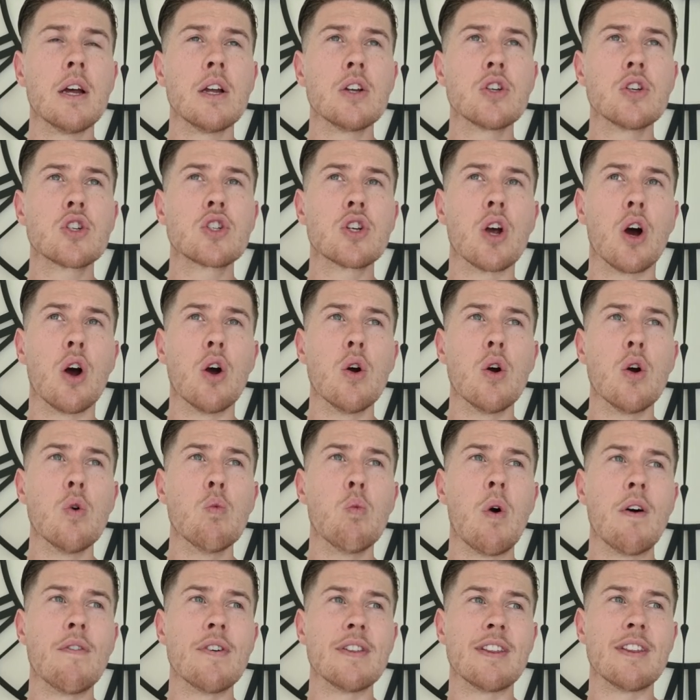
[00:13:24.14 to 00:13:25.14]
So
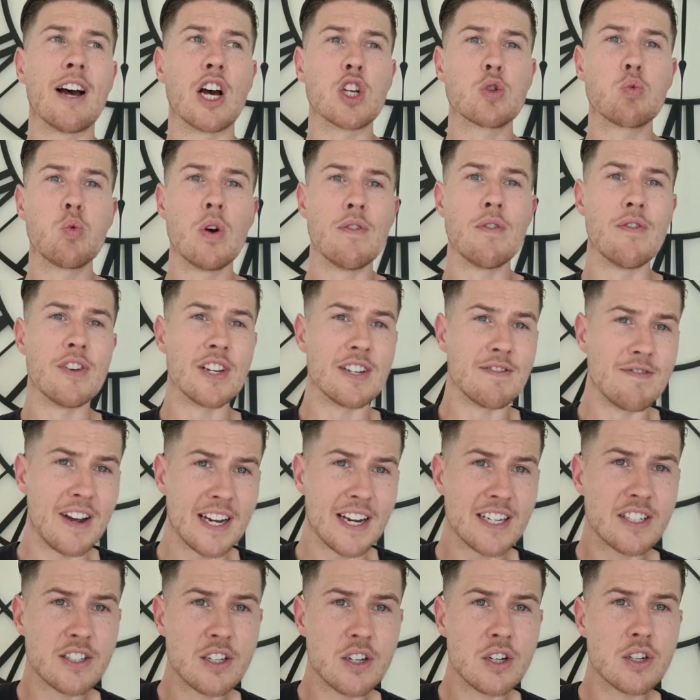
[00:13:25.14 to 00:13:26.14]
whether that's with
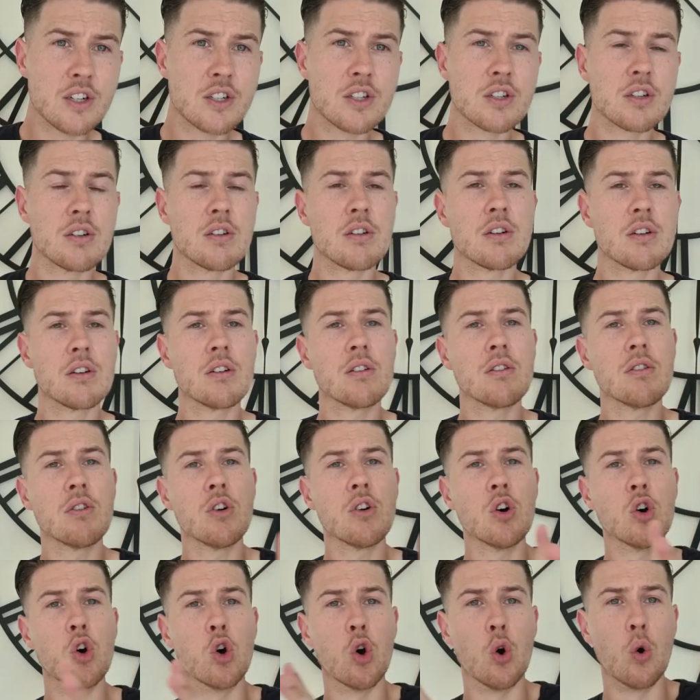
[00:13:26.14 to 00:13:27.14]
investors
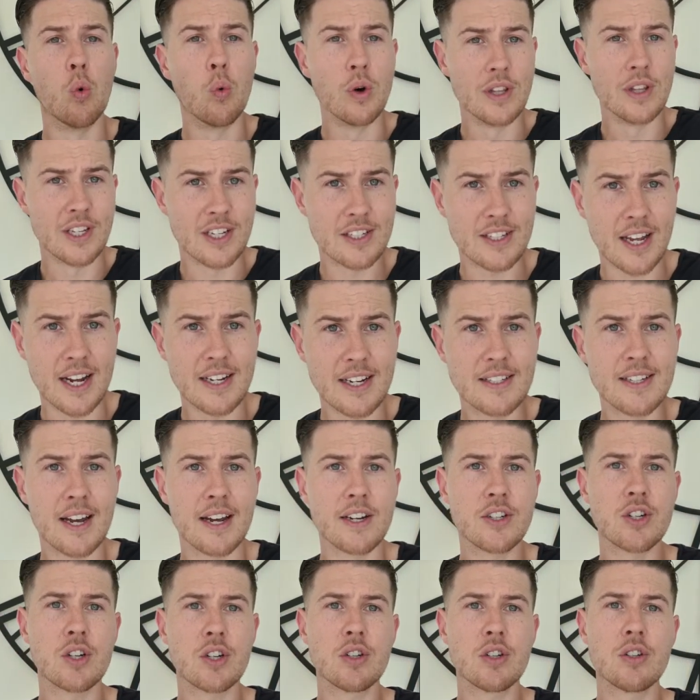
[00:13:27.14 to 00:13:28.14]
or with estate
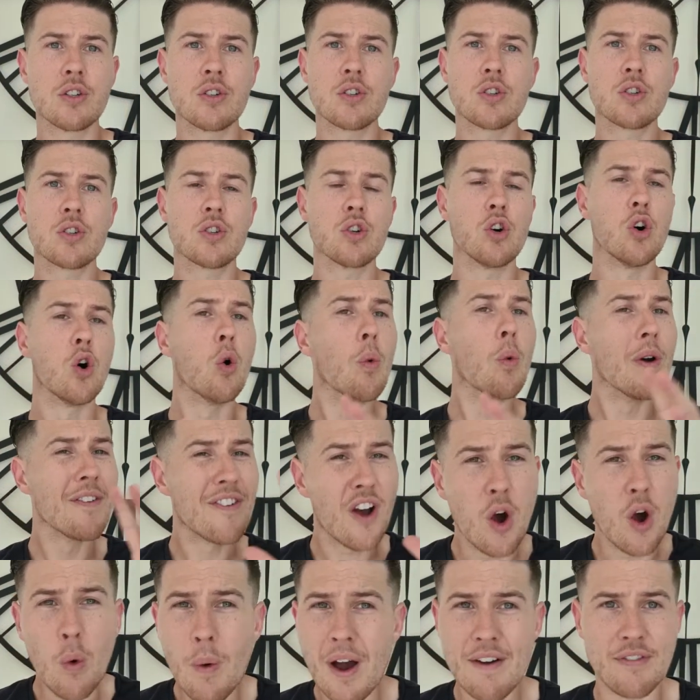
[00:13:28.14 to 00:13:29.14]
agents or with
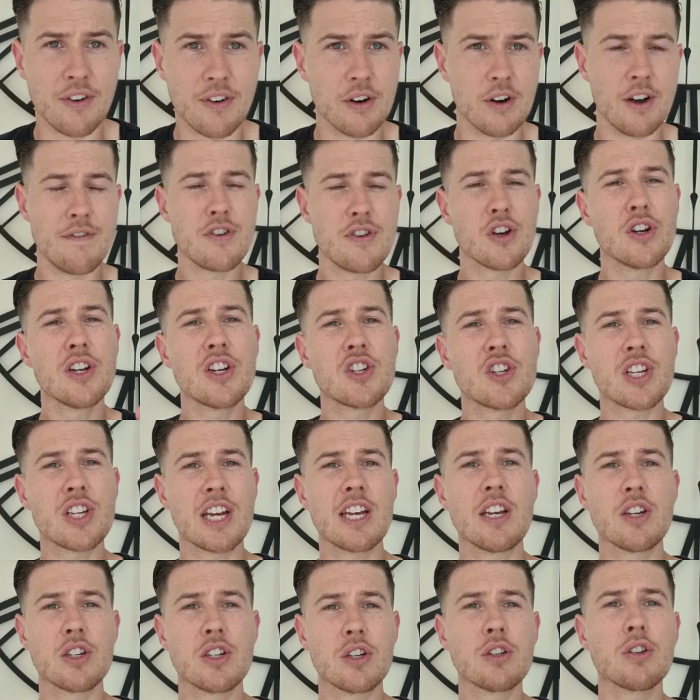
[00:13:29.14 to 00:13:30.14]
whoever, if you're going to say
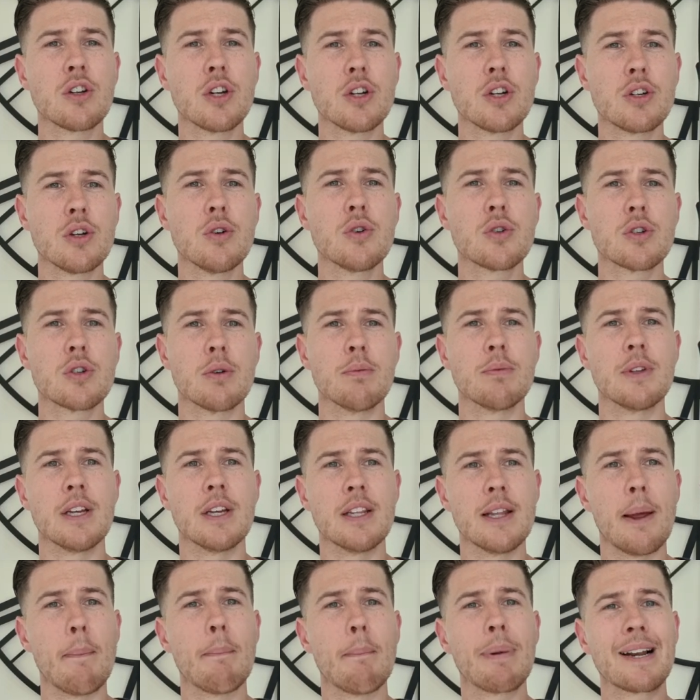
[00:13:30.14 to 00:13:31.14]
you're going to do something,
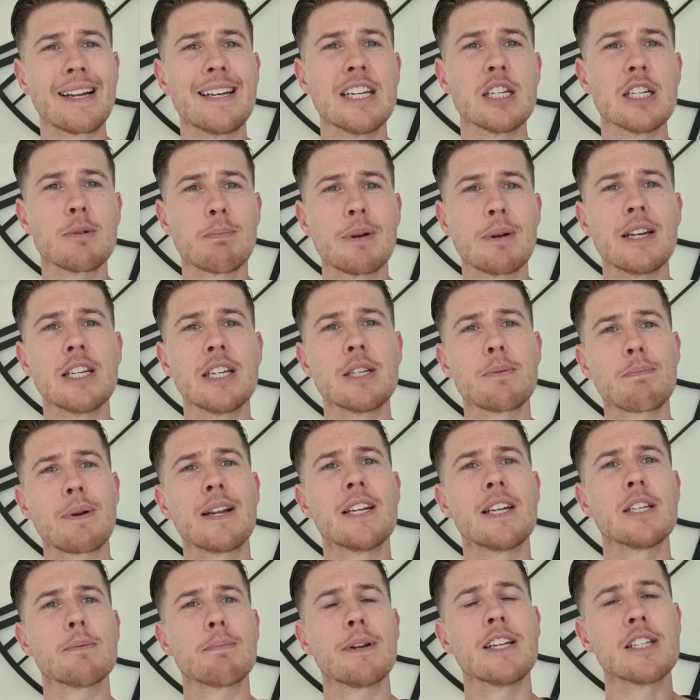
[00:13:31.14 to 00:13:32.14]
then please, please,
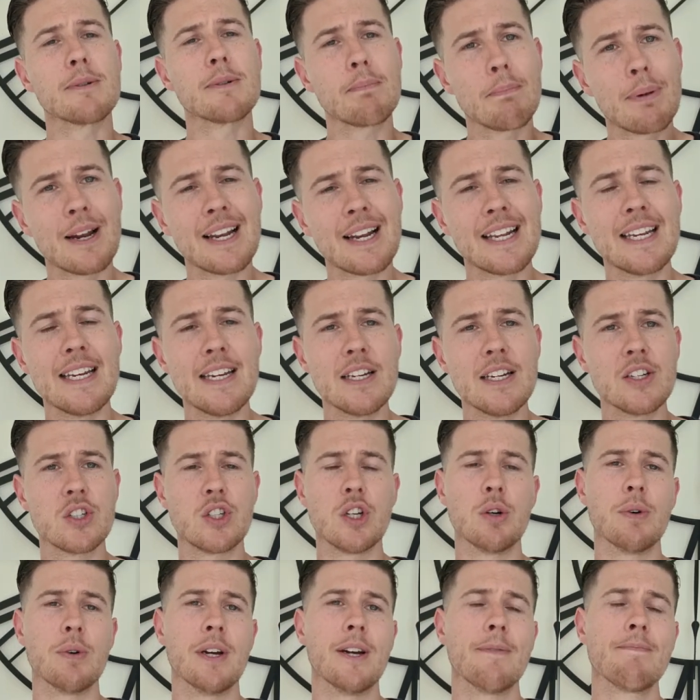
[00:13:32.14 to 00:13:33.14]
please, please, please
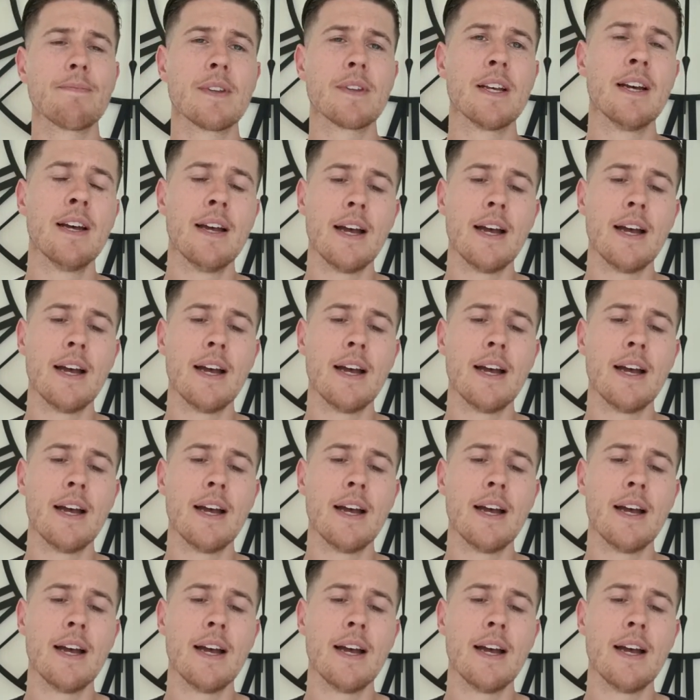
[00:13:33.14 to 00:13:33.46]
do it.